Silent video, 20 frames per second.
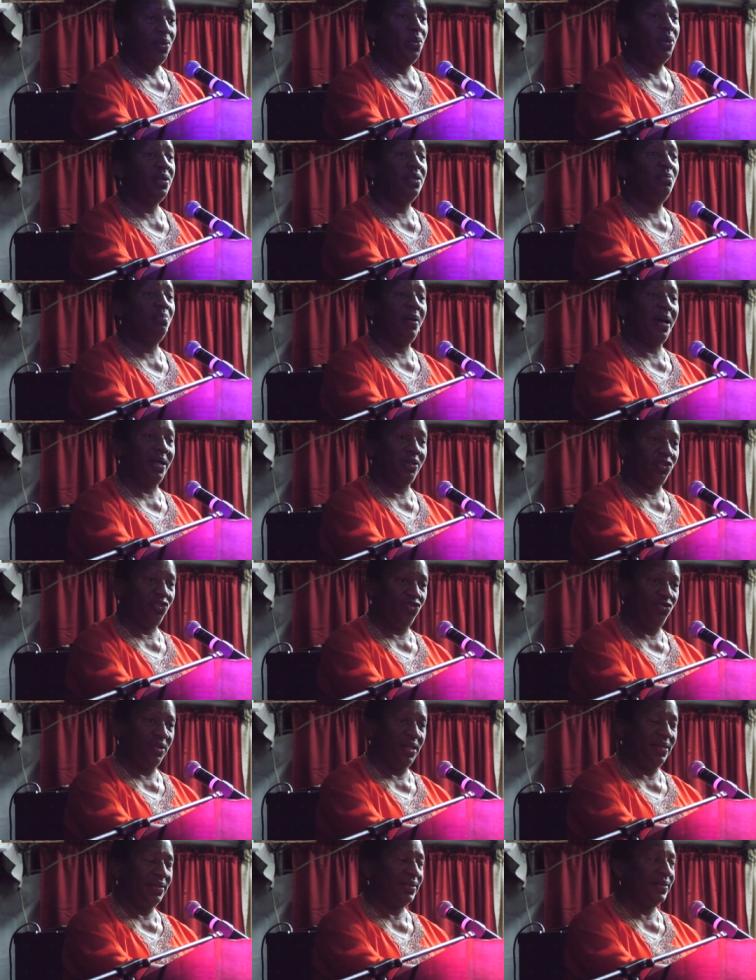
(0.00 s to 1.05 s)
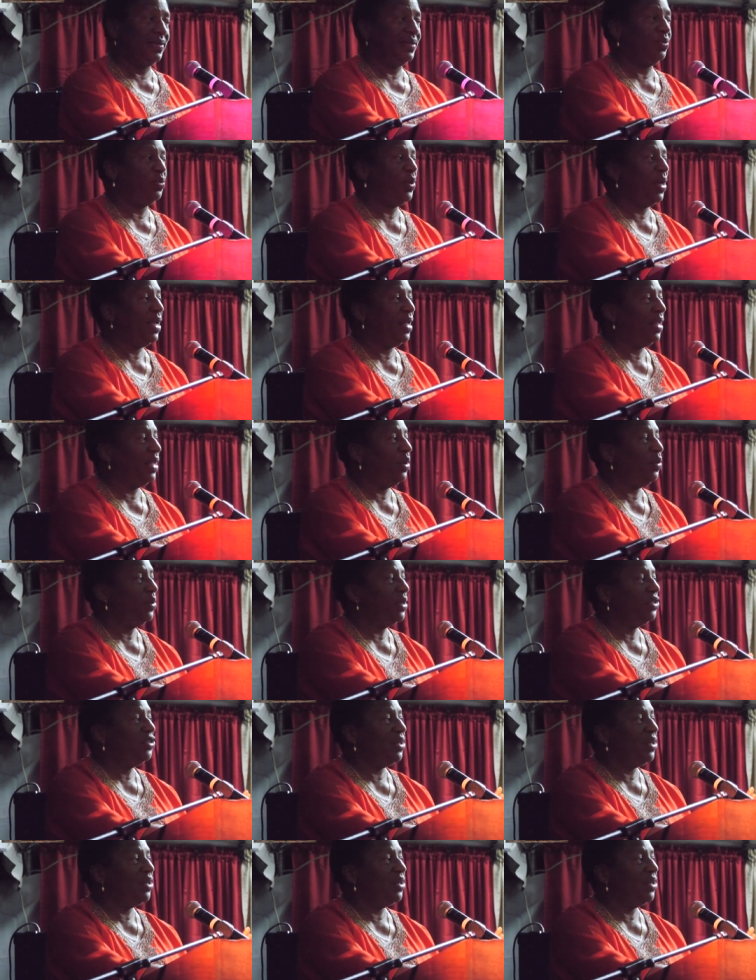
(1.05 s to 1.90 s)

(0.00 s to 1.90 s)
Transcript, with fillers: with batteries where they will